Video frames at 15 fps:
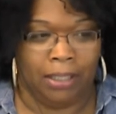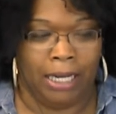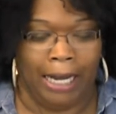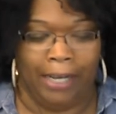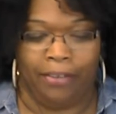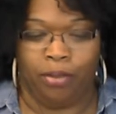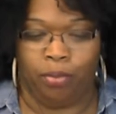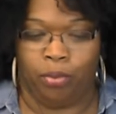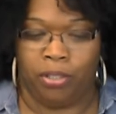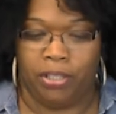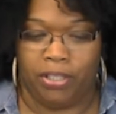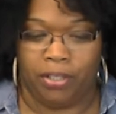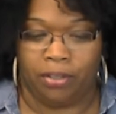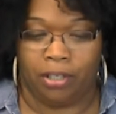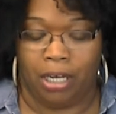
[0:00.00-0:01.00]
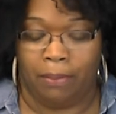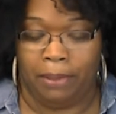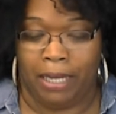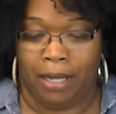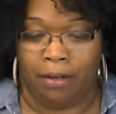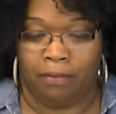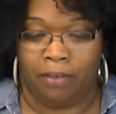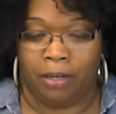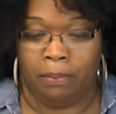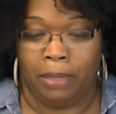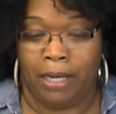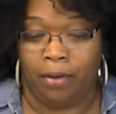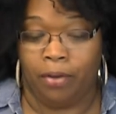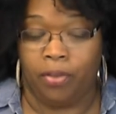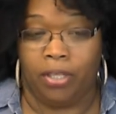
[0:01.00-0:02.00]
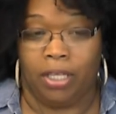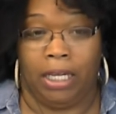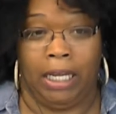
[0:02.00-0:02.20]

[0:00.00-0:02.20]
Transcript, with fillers: guide the words that are coming out of our mouth.